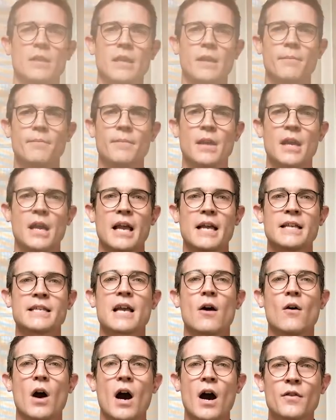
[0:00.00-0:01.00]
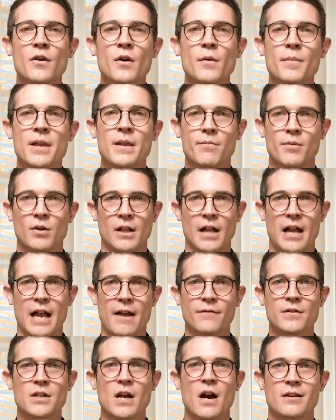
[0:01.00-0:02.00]
them is how other people
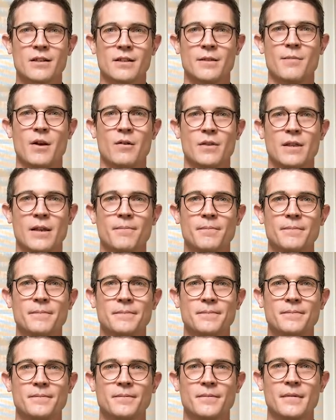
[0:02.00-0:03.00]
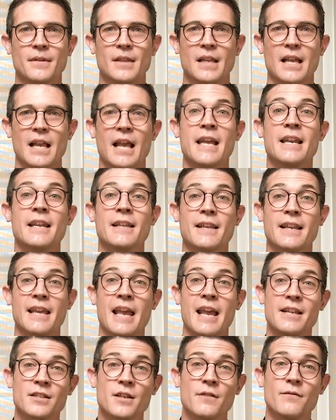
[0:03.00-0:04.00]
have talked about them. And in the
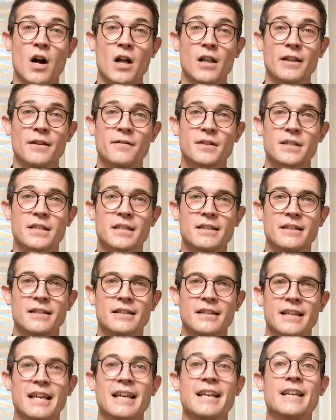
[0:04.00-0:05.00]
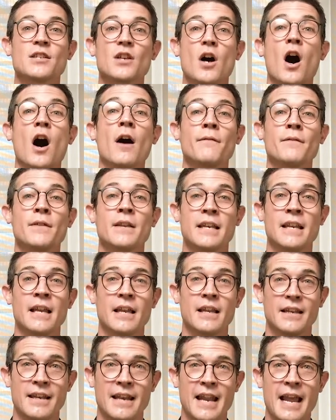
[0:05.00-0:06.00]
case of olives, it is
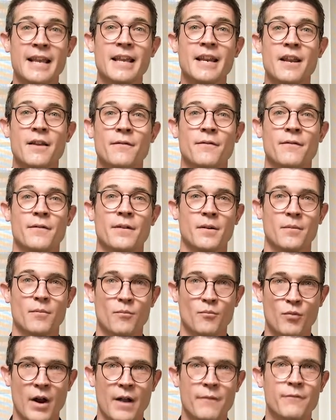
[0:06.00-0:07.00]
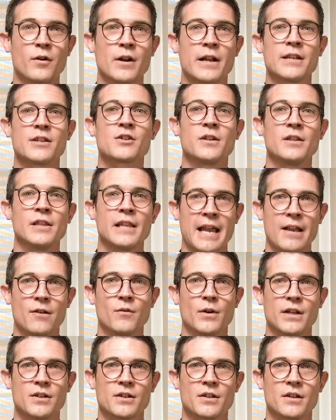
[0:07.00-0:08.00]
often negative, preferential
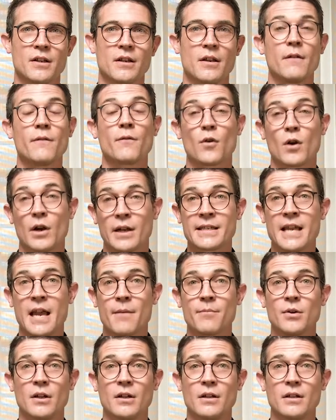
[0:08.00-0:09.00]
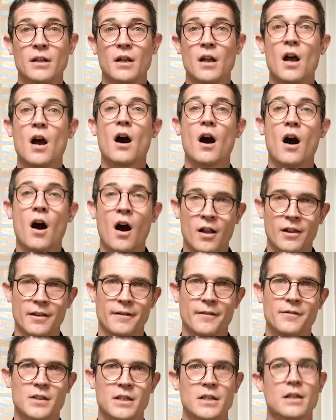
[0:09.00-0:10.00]
language. For example,
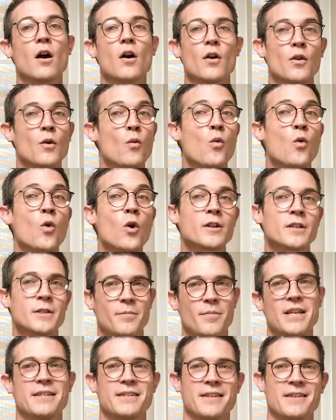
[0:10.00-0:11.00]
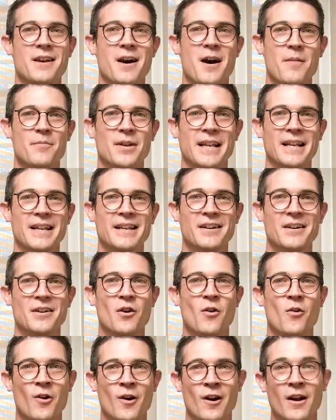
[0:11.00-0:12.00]
olives are the worst pizza topping,
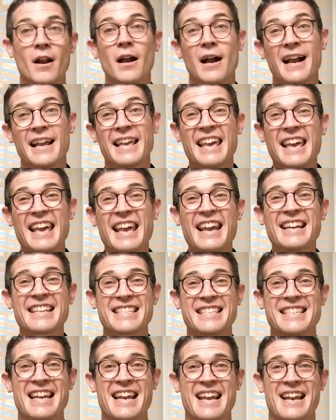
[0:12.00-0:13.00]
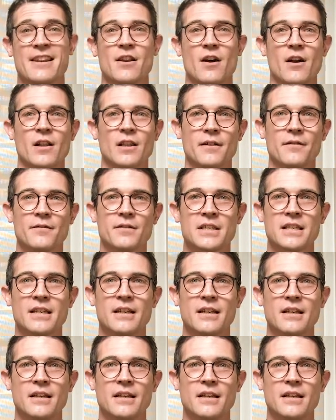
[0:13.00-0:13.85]
or I can't stand olives.